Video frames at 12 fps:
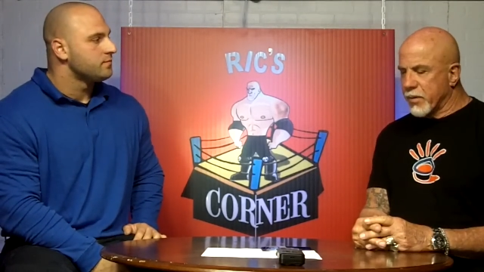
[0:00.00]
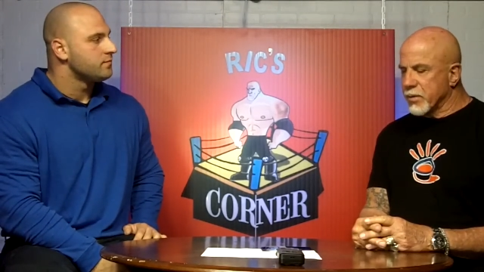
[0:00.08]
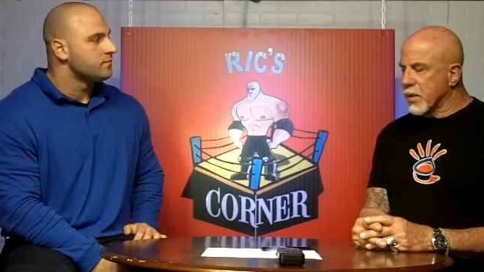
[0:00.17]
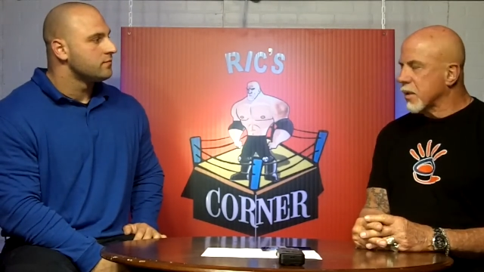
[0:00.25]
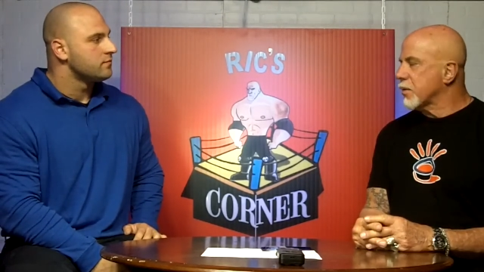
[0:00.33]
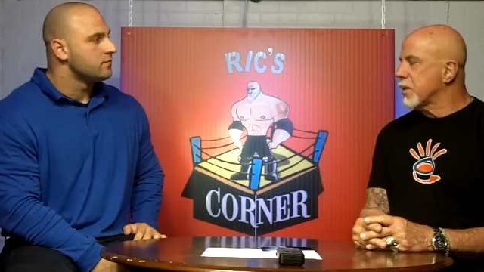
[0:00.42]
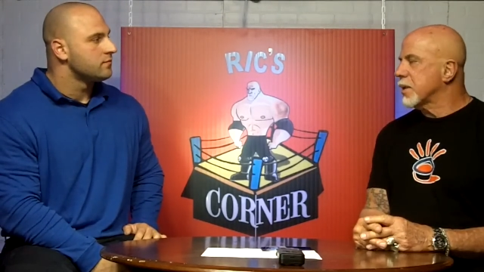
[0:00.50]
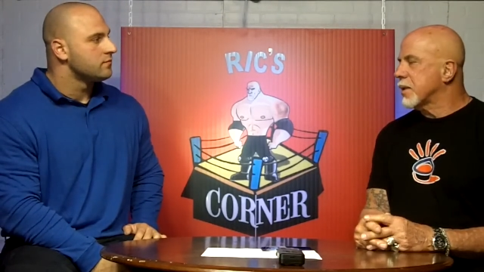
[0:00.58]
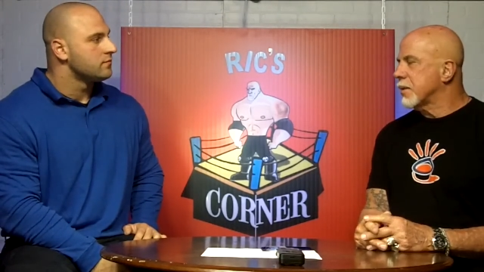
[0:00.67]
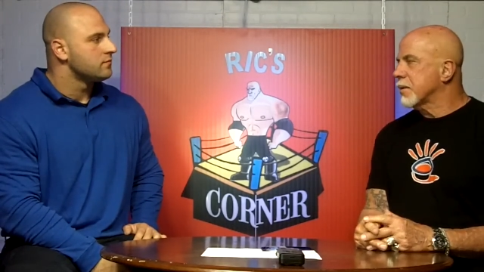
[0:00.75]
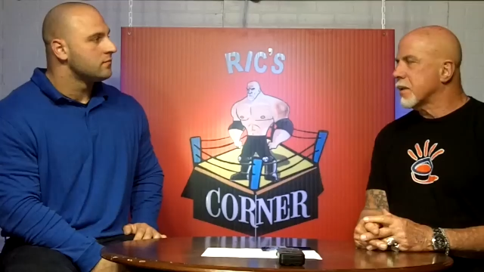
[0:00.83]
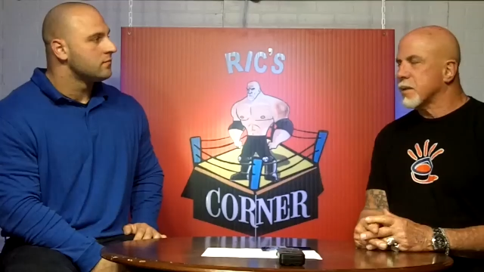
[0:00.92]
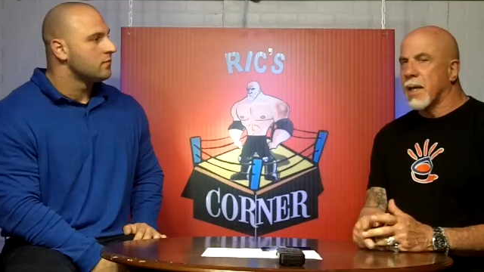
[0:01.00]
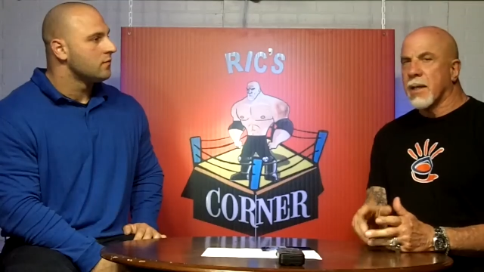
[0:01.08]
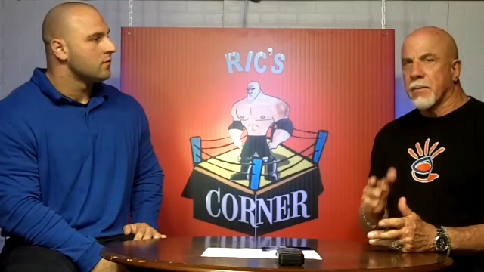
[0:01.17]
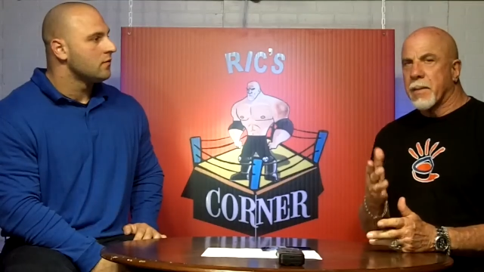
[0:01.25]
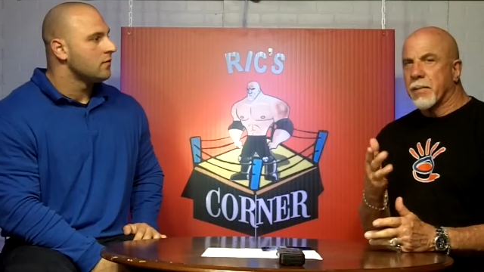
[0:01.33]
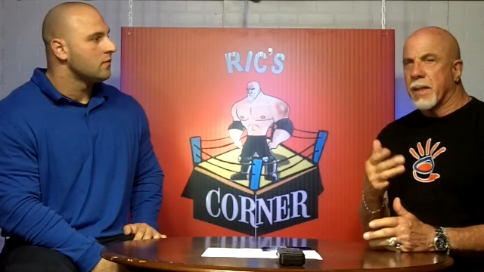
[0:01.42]
Speaker 1: views are on creatine because I
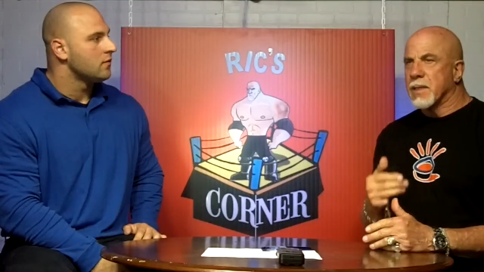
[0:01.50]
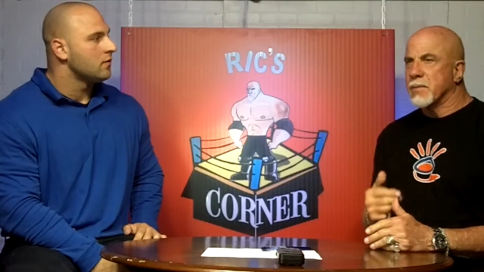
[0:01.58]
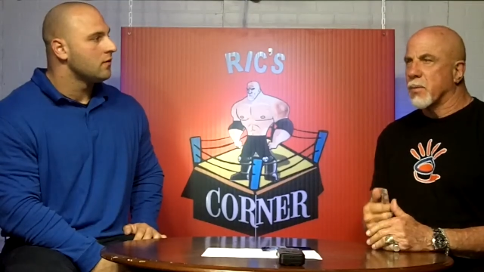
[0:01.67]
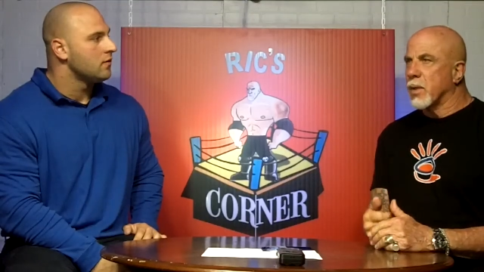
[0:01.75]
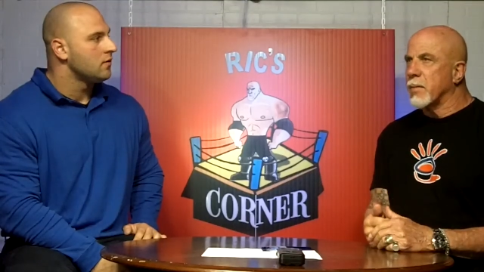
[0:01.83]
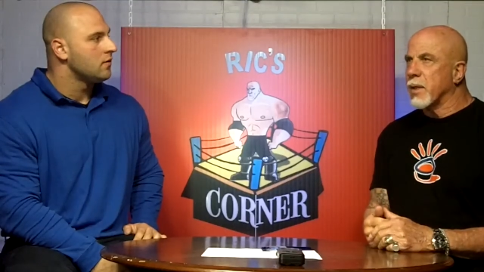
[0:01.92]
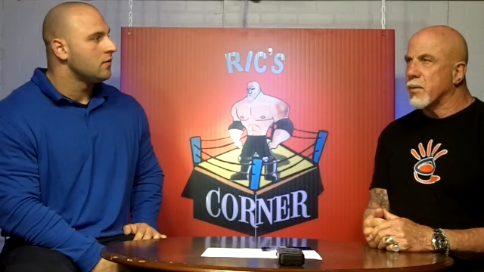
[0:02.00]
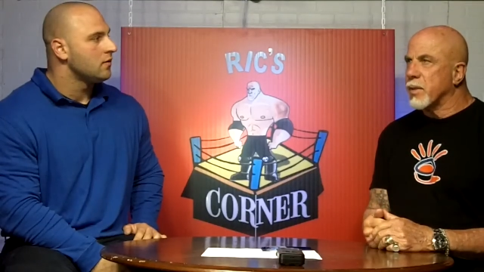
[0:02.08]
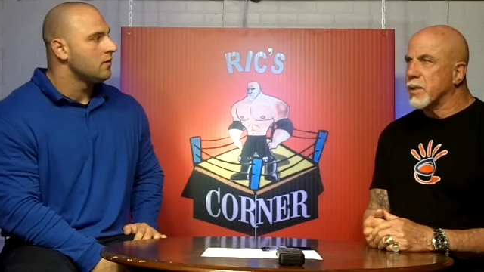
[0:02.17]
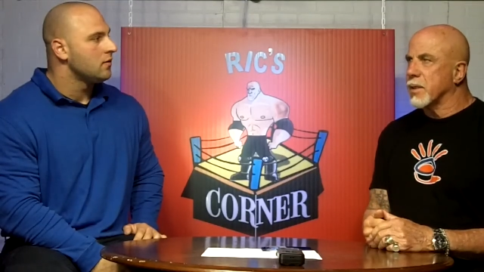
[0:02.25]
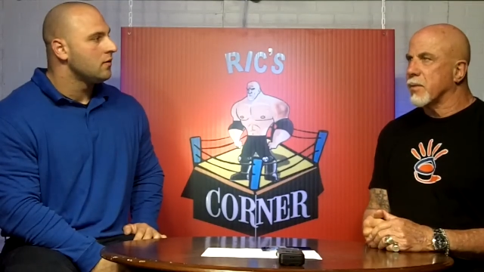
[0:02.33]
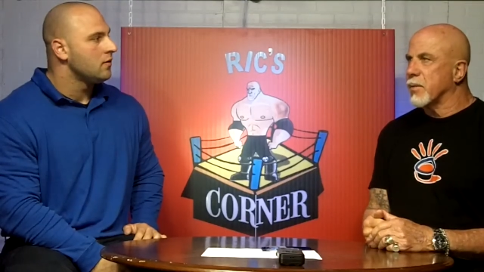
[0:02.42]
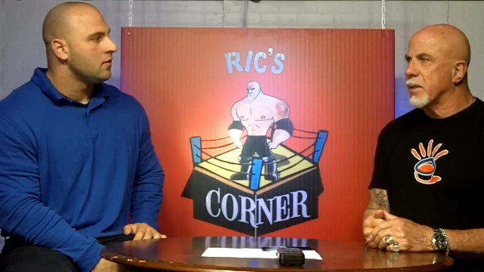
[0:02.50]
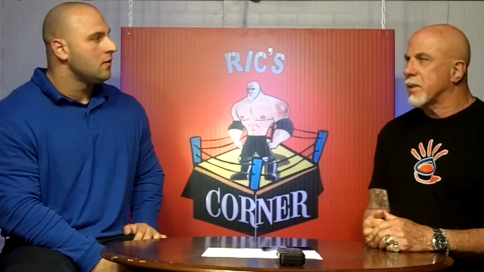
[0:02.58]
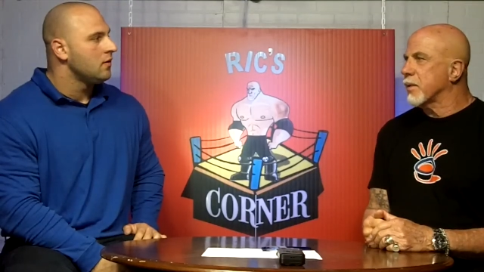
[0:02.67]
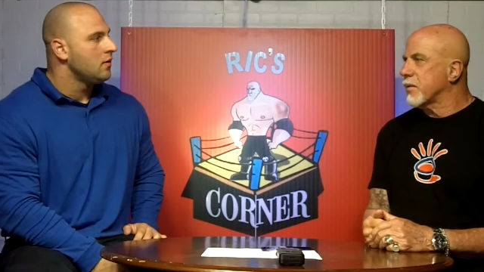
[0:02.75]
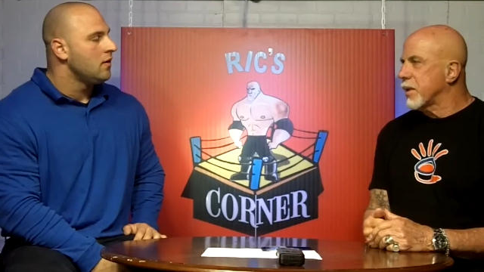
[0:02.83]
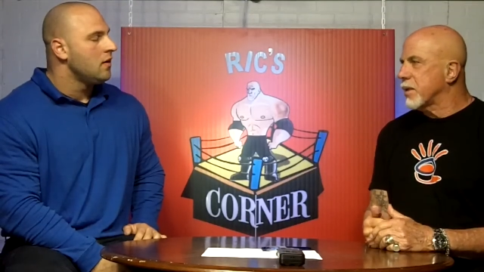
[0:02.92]
get people asking me, "What about creatine?
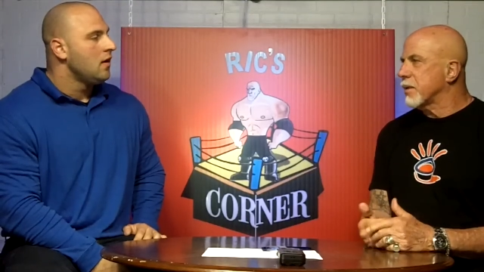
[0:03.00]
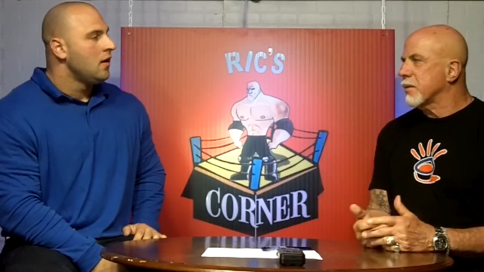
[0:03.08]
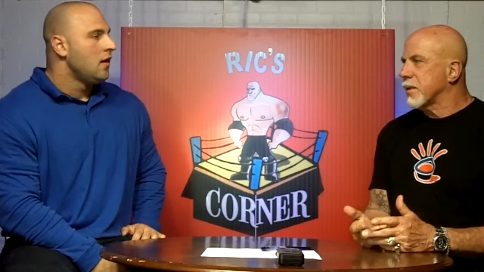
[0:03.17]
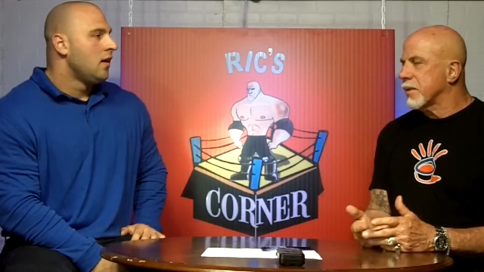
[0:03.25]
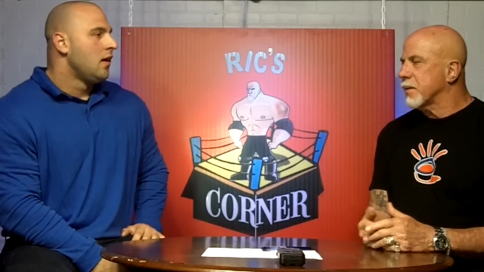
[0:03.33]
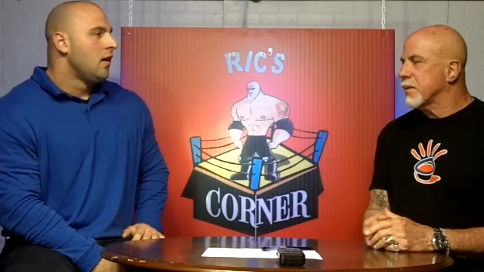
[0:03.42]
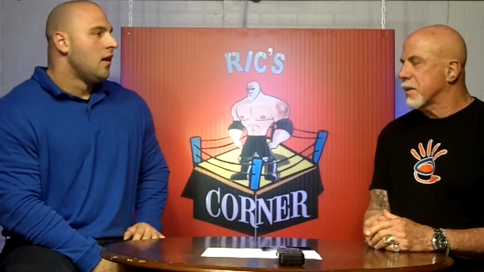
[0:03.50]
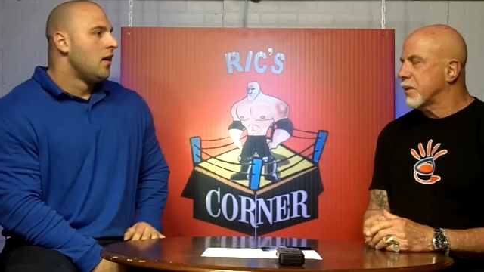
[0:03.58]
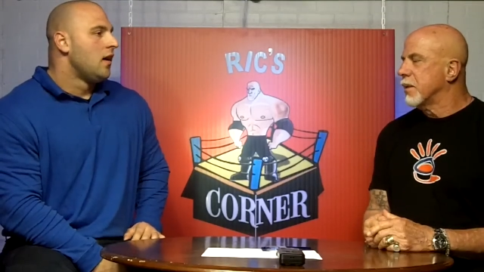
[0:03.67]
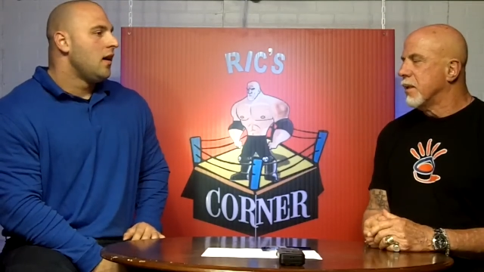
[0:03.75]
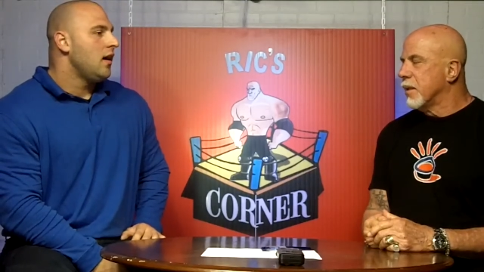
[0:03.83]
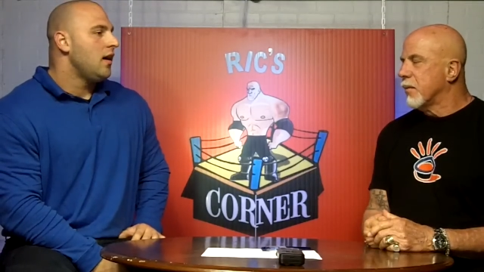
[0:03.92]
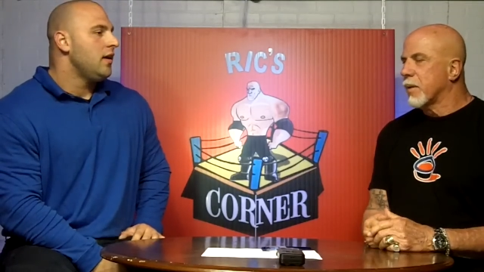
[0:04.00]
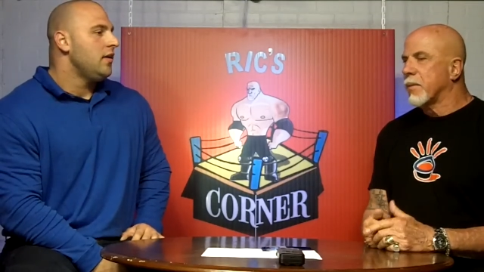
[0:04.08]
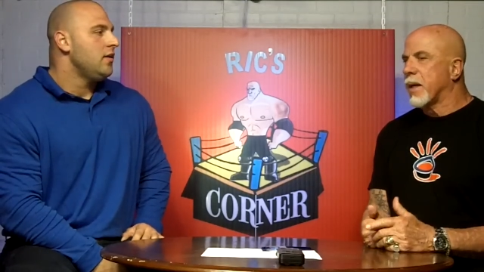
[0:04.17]
Creatine? Creatine? Creatine?" Okay. What